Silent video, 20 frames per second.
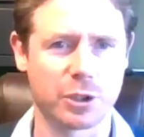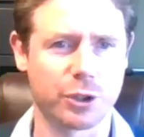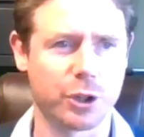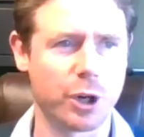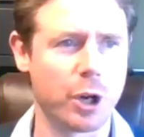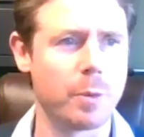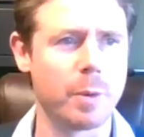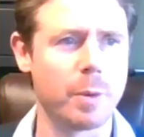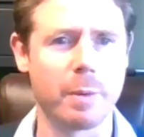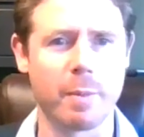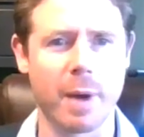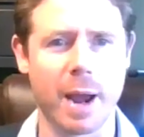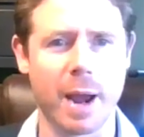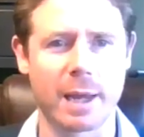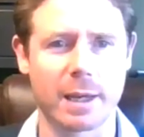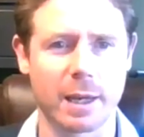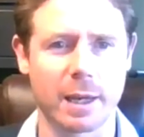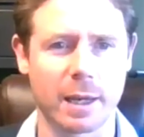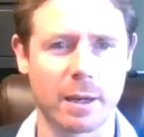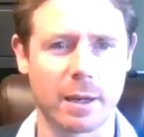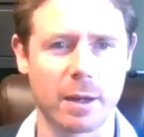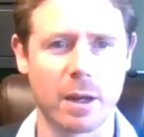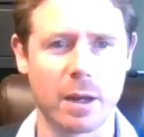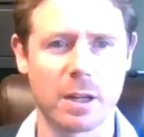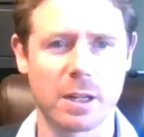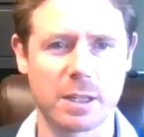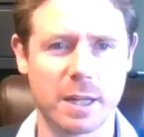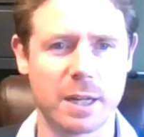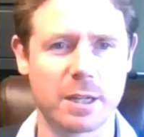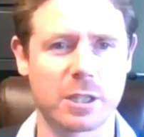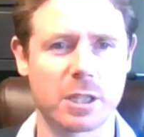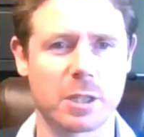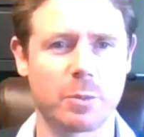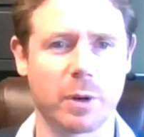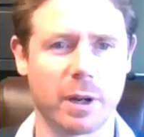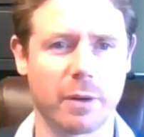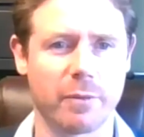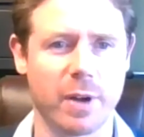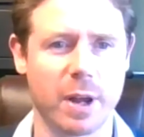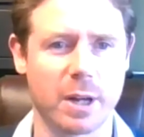to be making
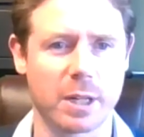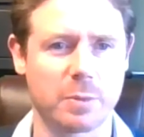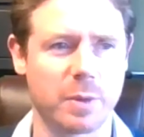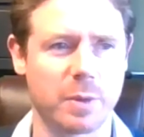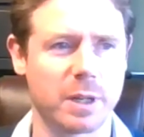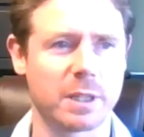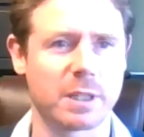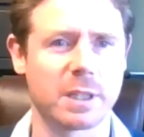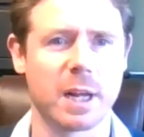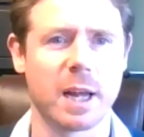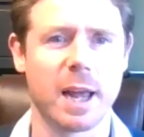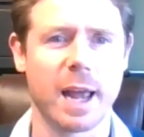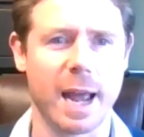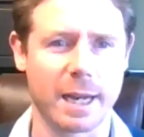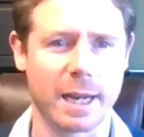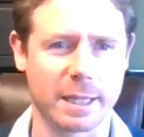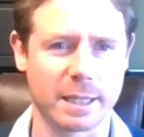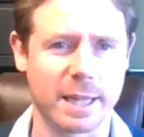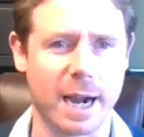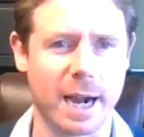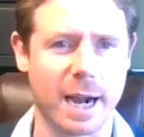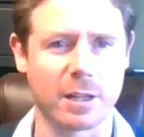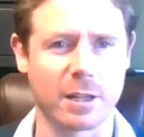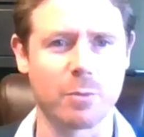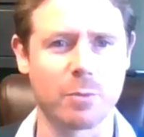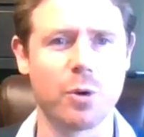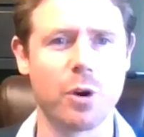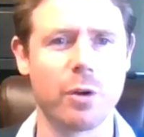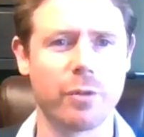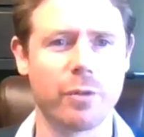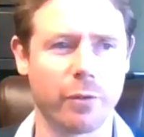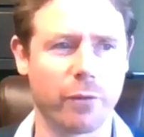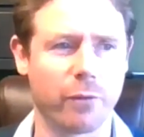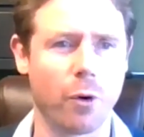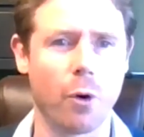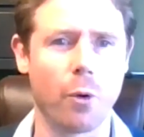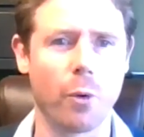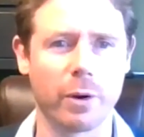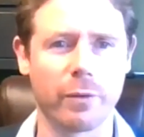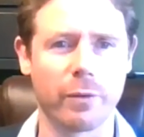sensible investments and starting to move it
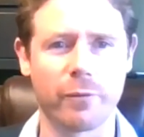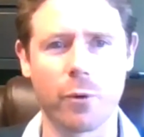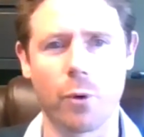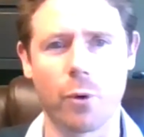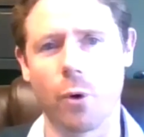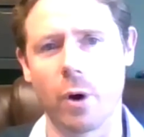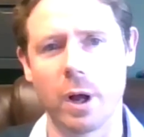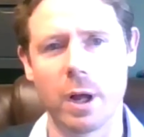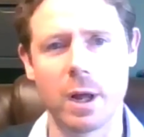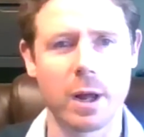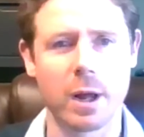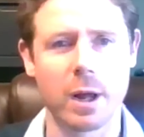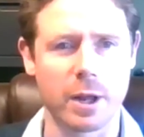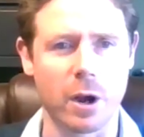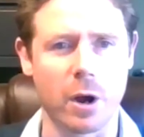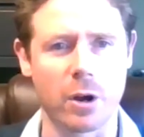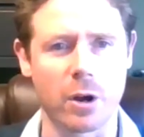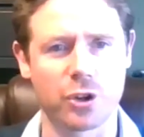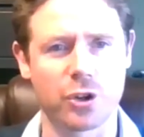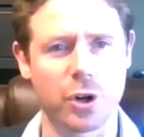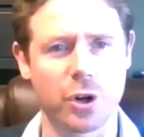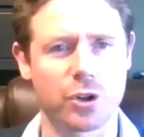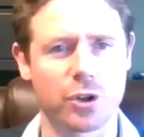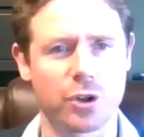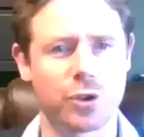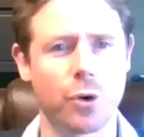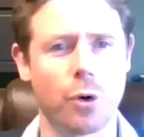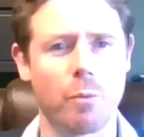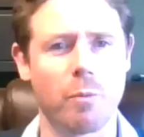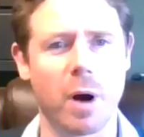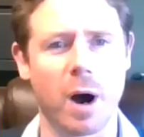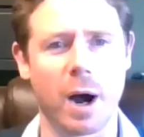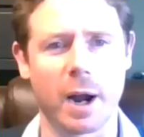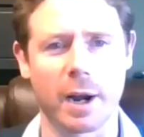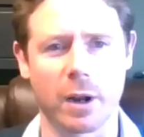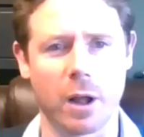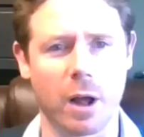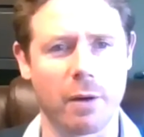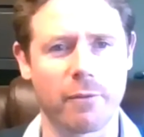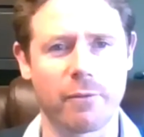forward for a short
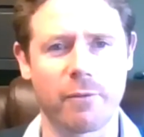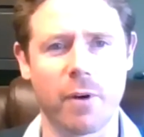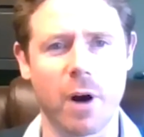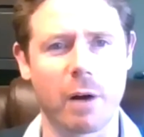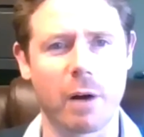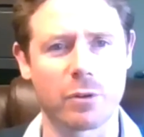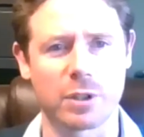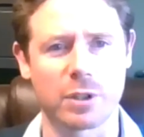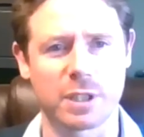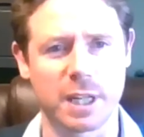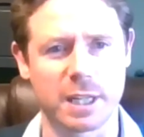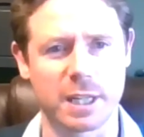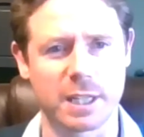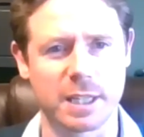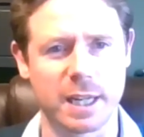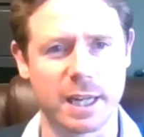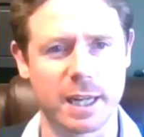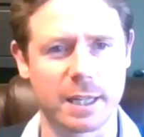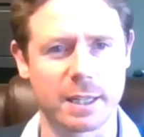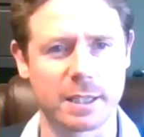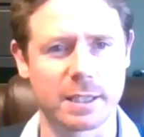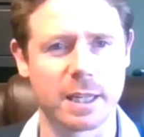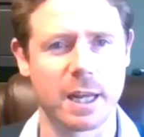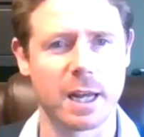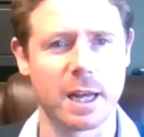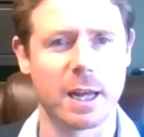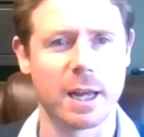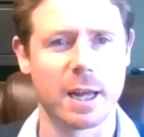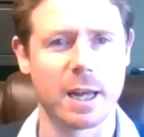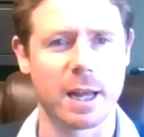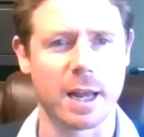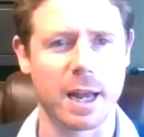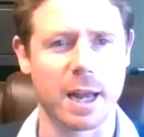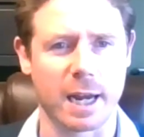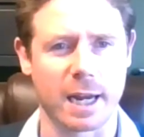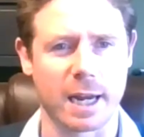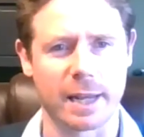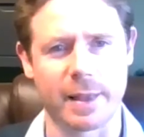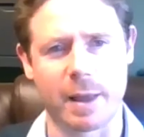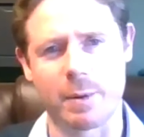mine life, 5 or 6 years?
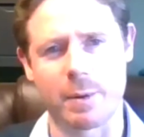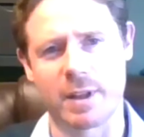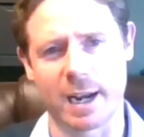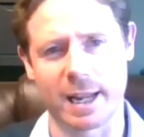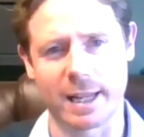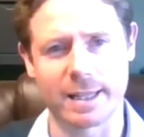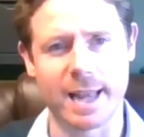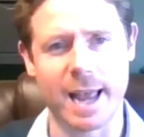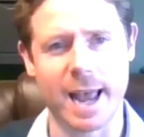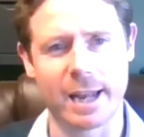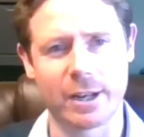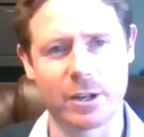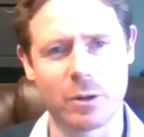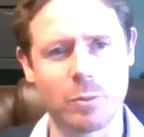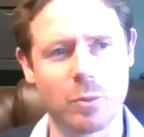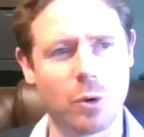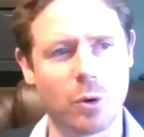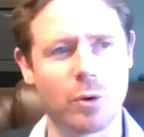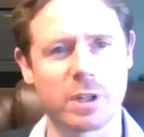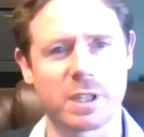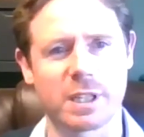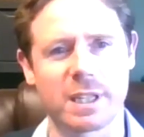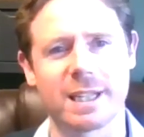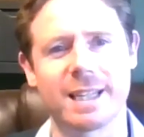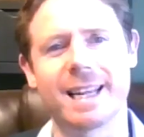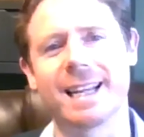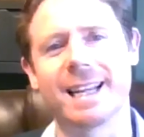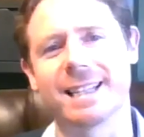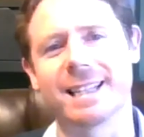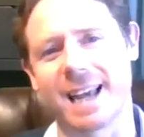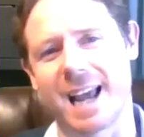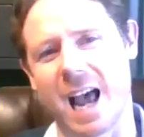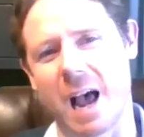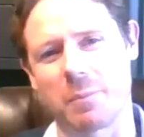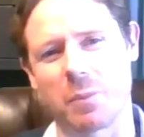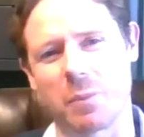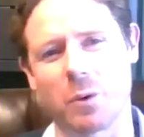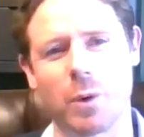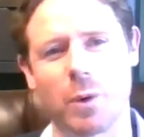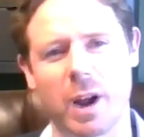Can they be done in tandem, or does it need to
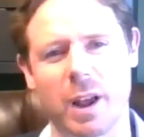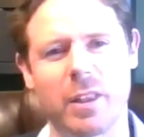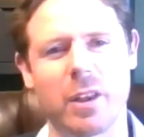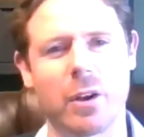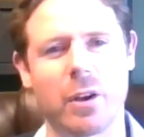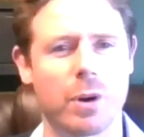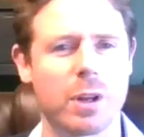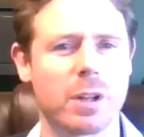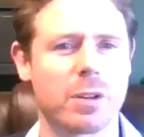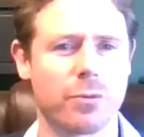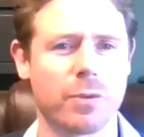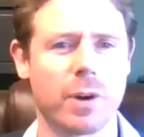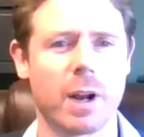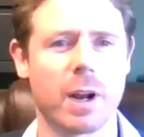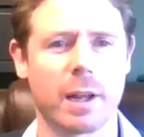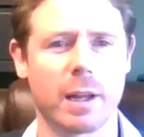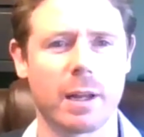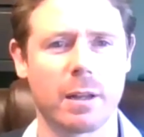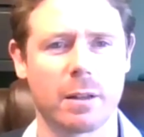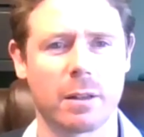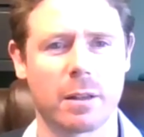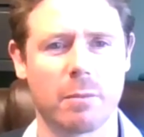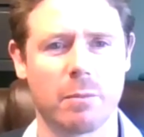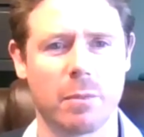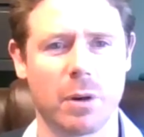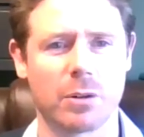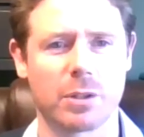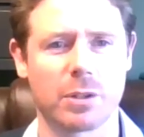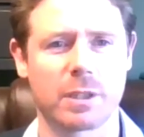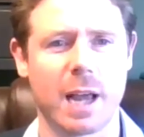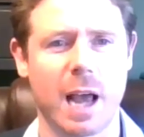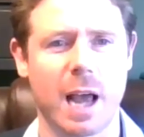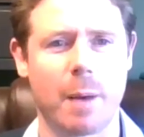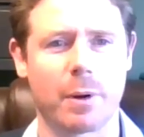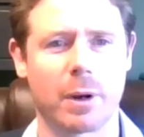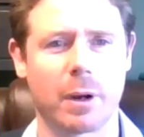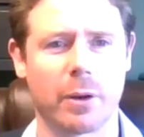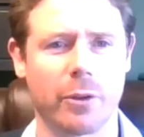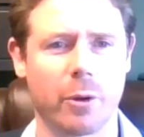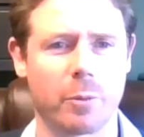happen where there is really the most
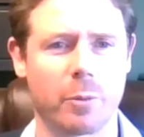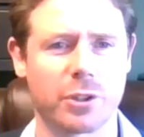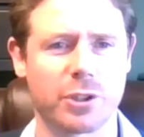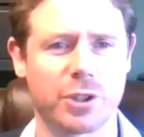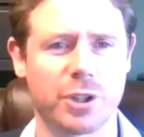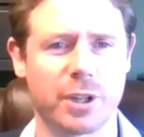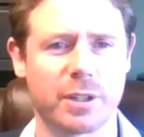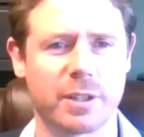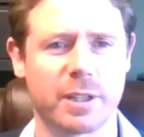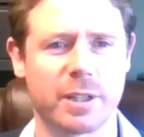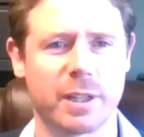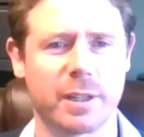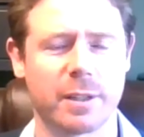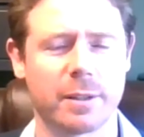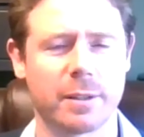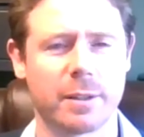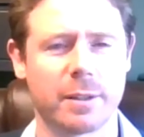capital and opportunity?